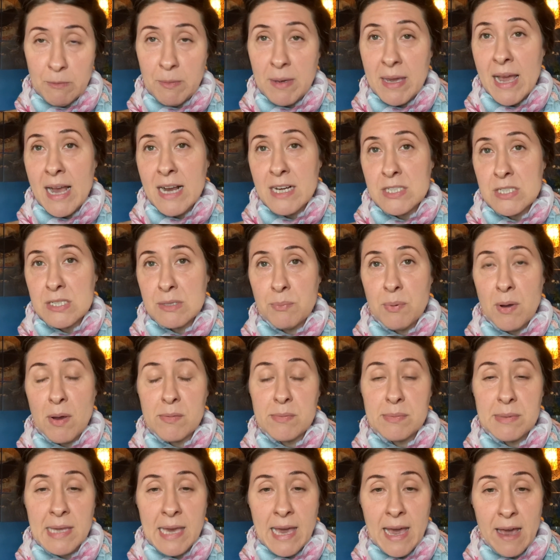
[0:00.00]
We actually
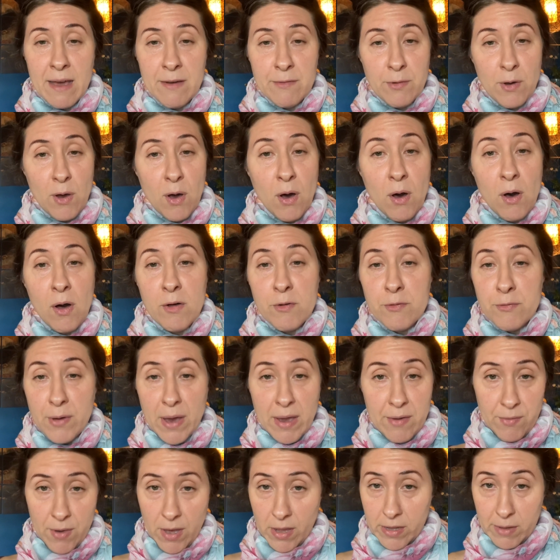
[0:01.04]
probably have all
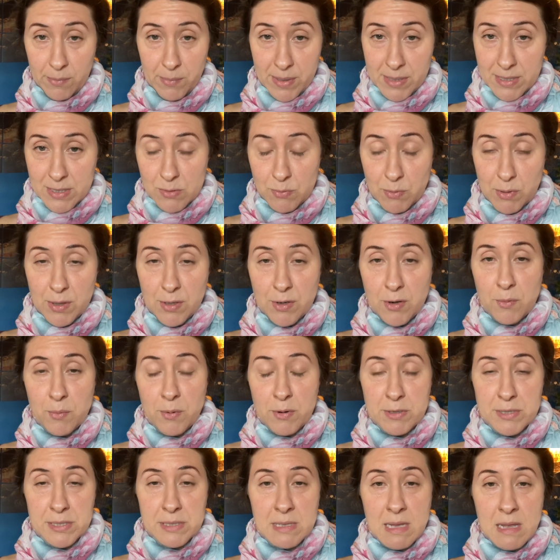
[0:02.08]
5 elements within our
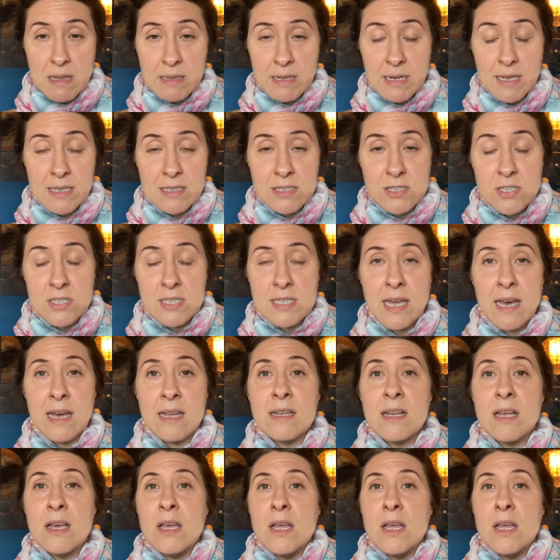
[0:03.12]
personality. It's just that